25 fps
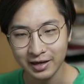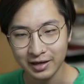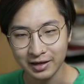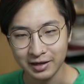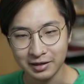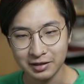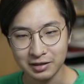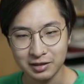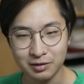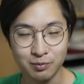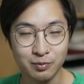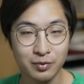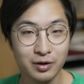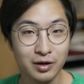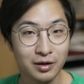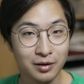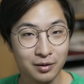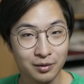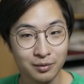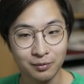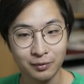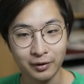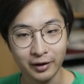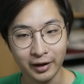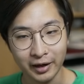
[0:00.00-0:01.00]
It's
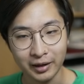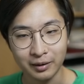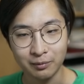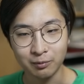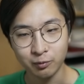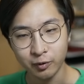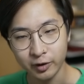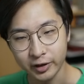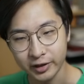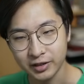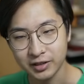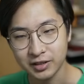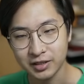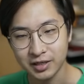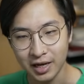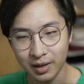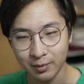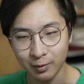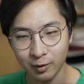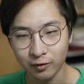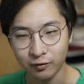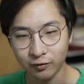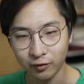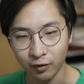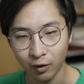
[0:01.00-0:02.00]
been like pretty
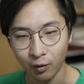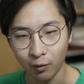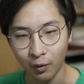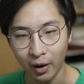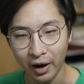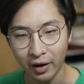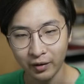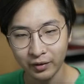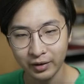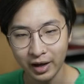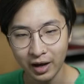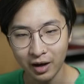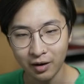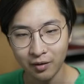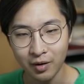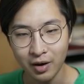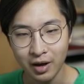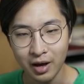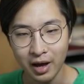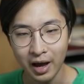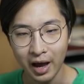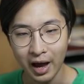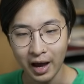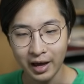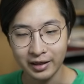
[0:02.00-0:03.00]
stable for a while now.
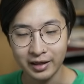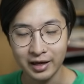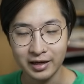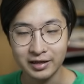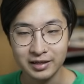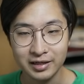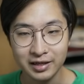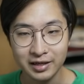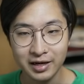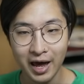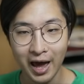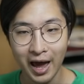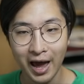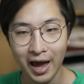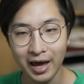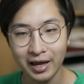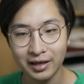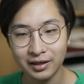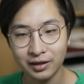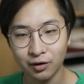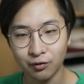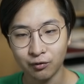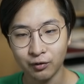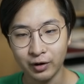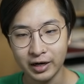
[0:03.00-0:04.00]
They did
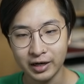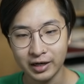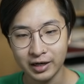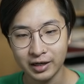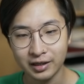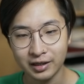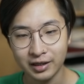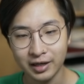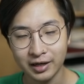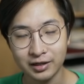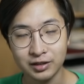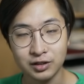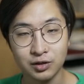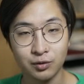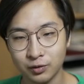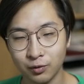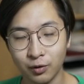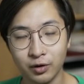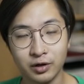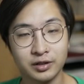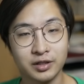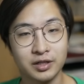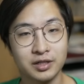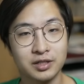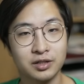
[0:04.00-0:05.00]
add the Radiant thing, so
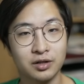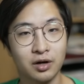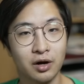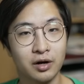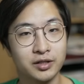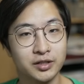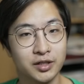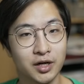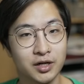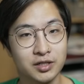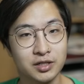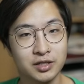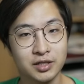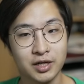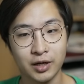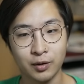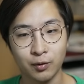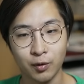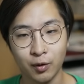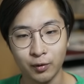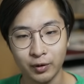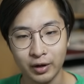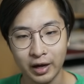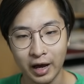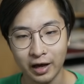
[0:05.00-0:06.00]
we're just adjusting
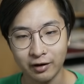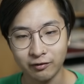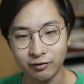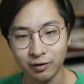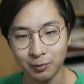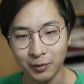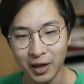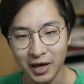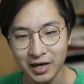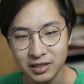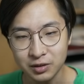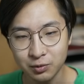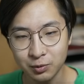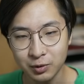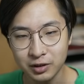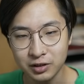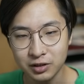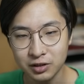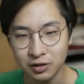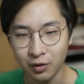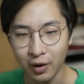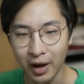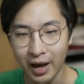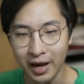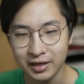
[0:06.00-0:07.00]
what we had from last week.
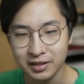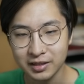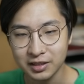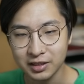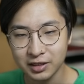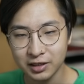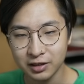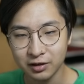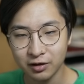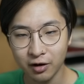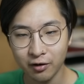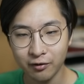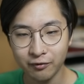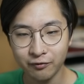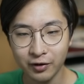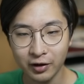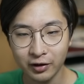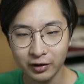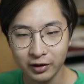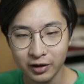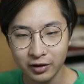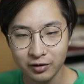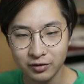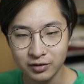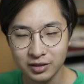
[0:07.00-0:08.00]
So S tier,
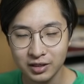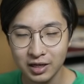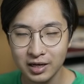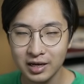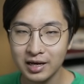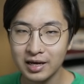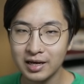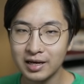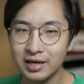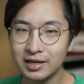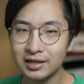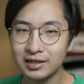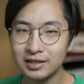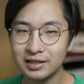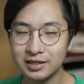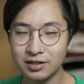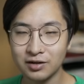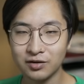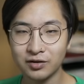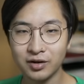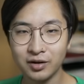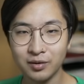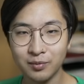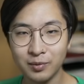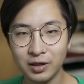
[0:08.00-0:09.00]
Aphelios,
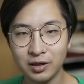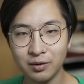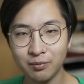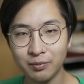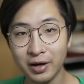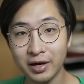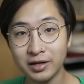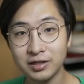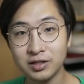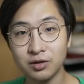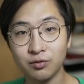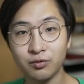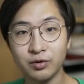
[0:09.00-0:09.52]
still going to be the best.